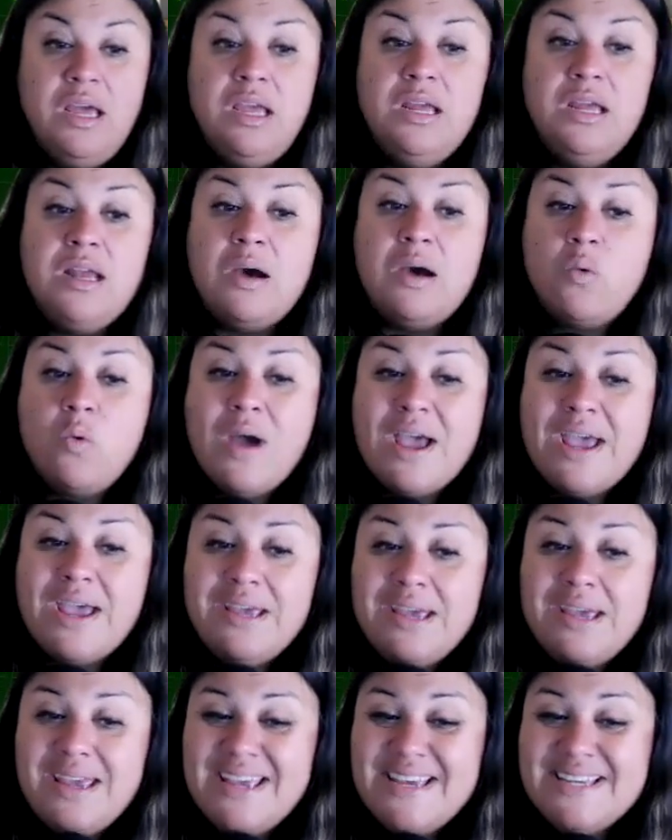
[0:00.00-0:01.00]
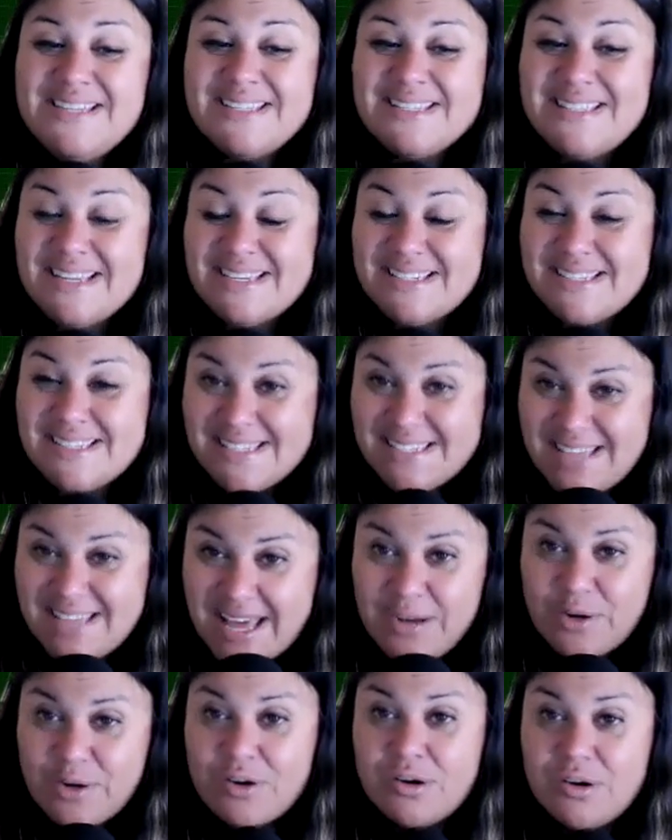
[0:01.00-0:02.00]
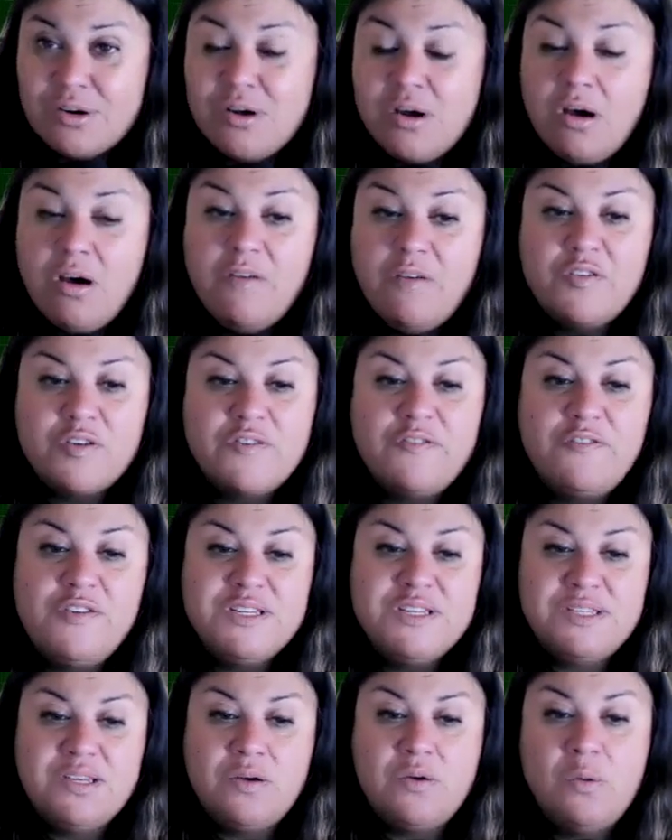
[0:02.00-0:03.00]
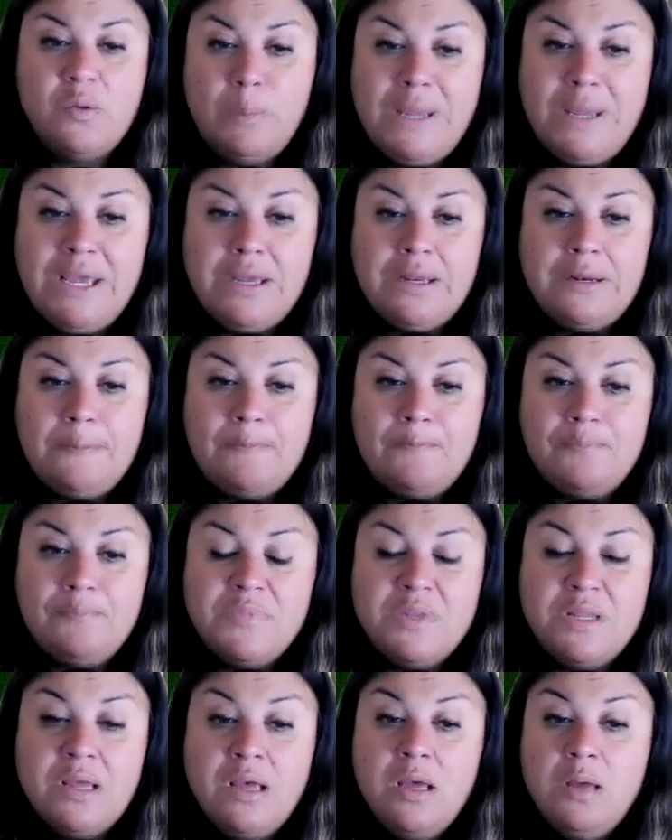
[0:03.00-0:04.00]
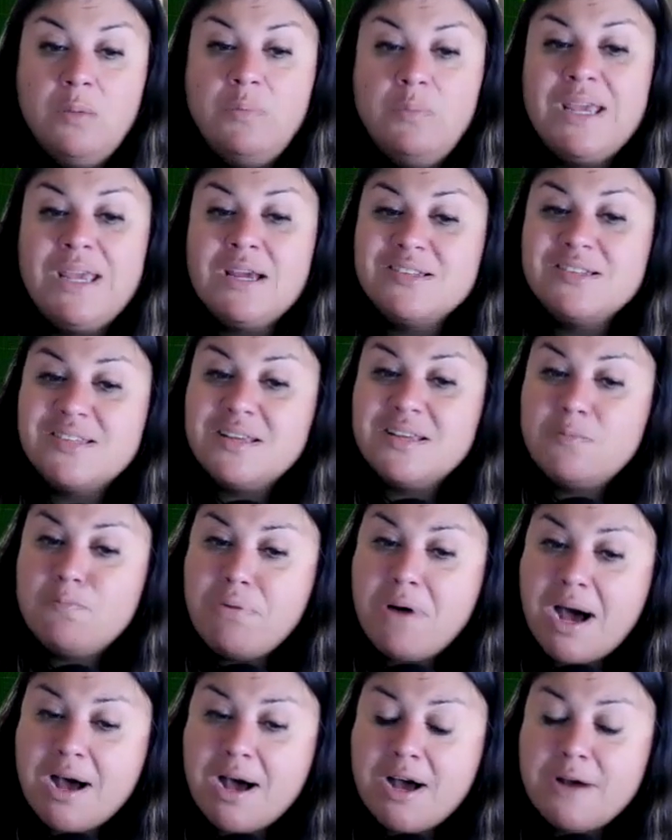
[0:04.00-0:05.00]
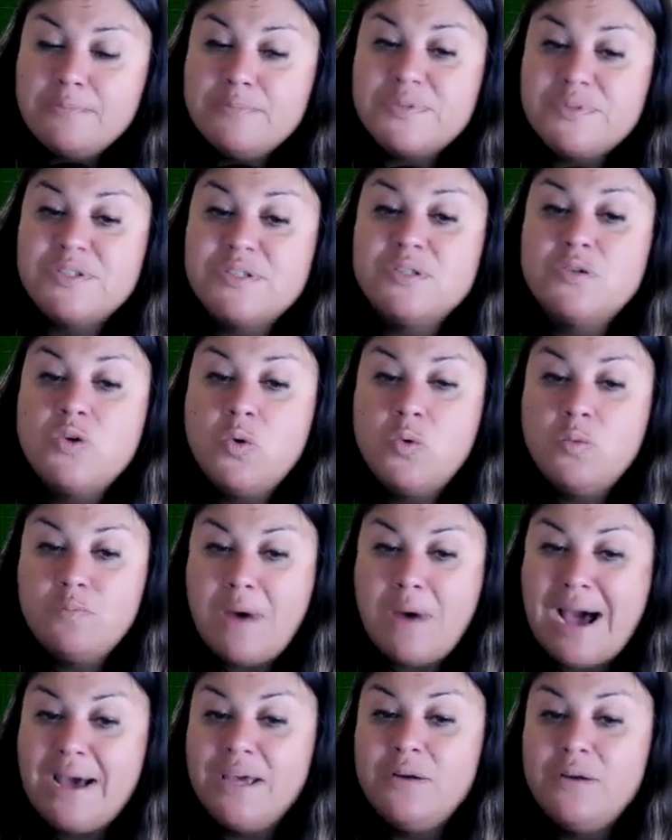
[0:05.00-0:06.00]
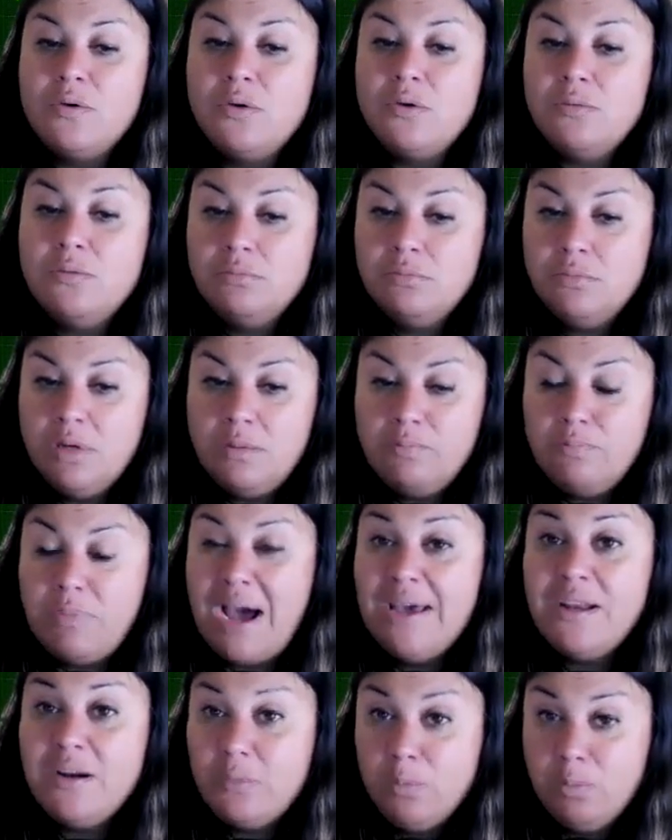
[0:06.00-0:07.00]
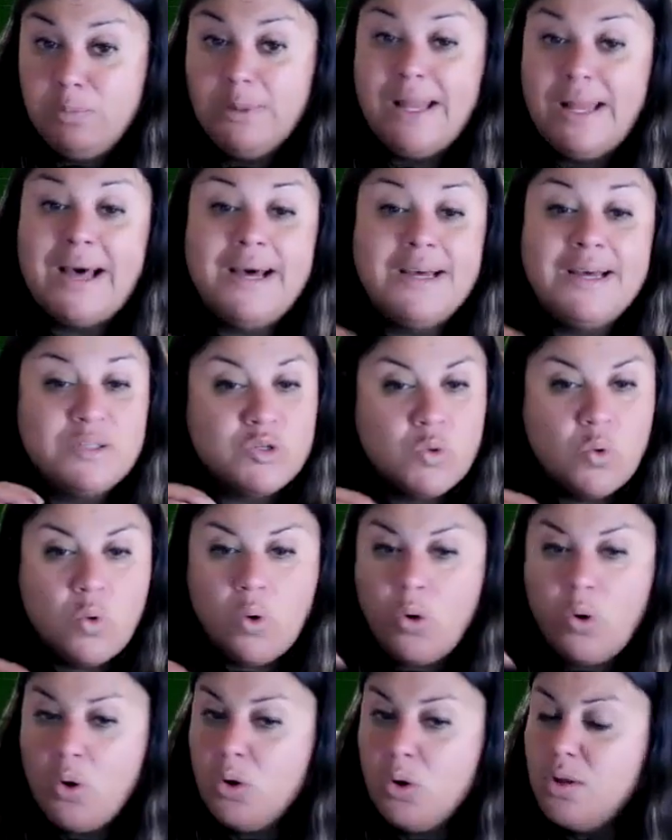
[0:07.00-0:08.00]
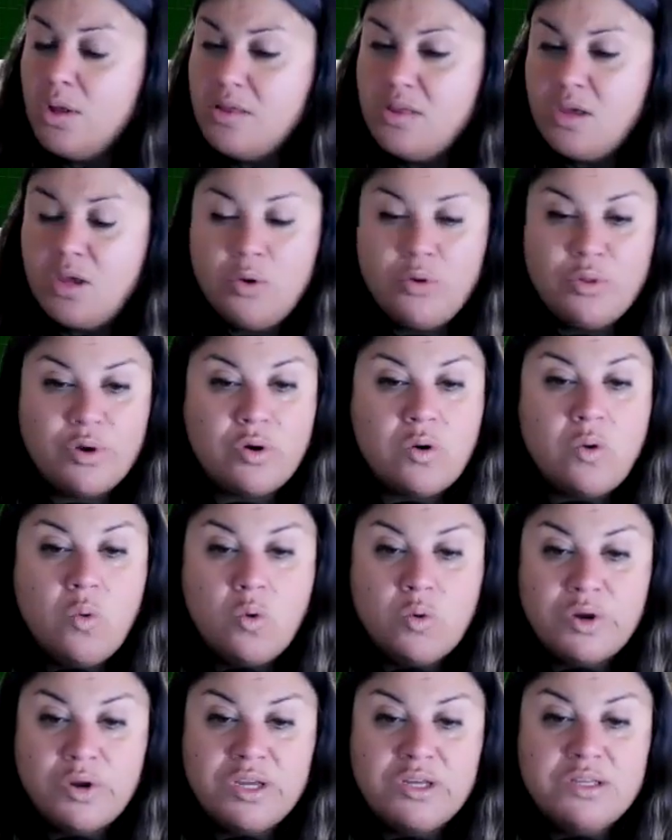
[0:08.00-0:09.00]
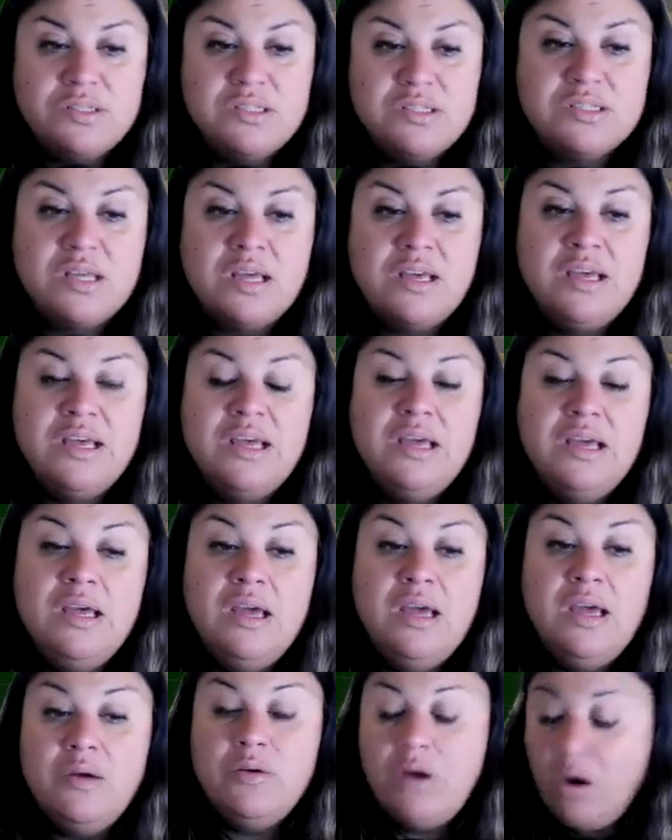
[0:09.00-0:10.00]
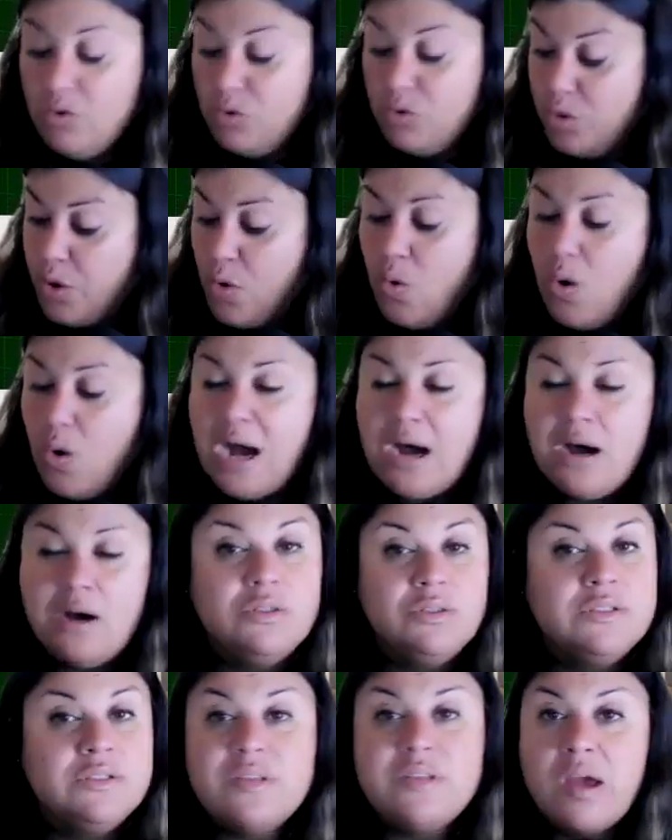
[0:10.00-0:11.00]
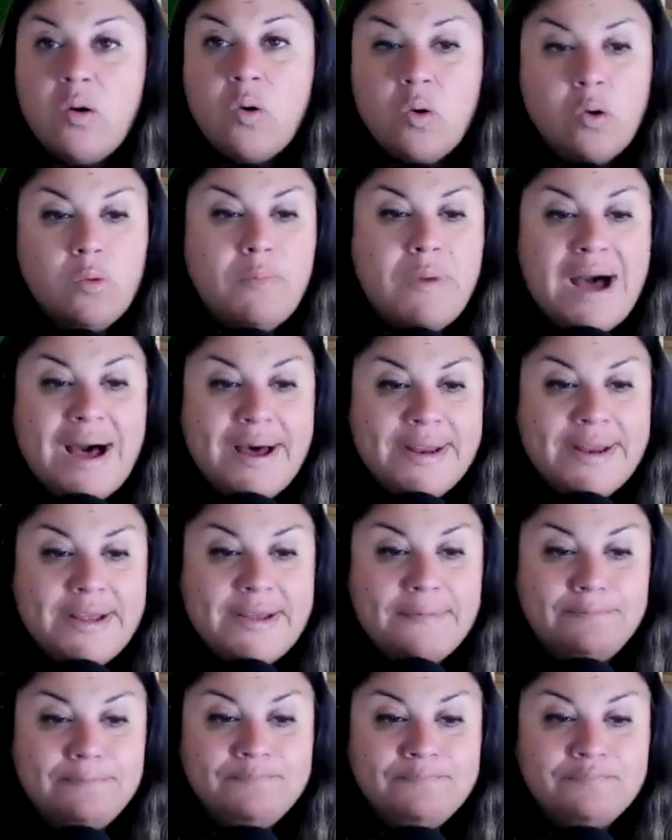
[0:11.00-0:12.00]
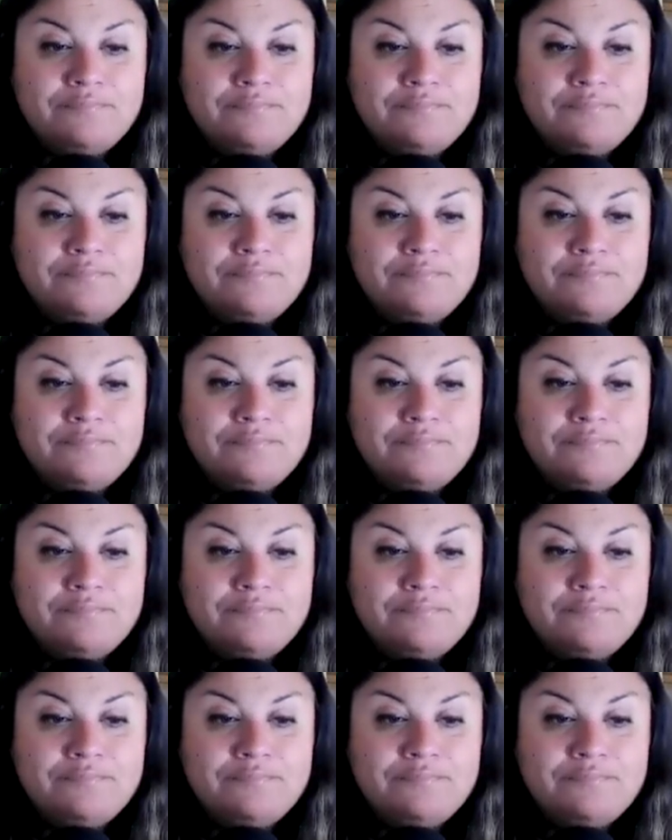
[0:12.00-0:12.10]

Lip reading: In a way, is the center of our physical being because it pumps to vital blood to all the other organs throughout the whole body.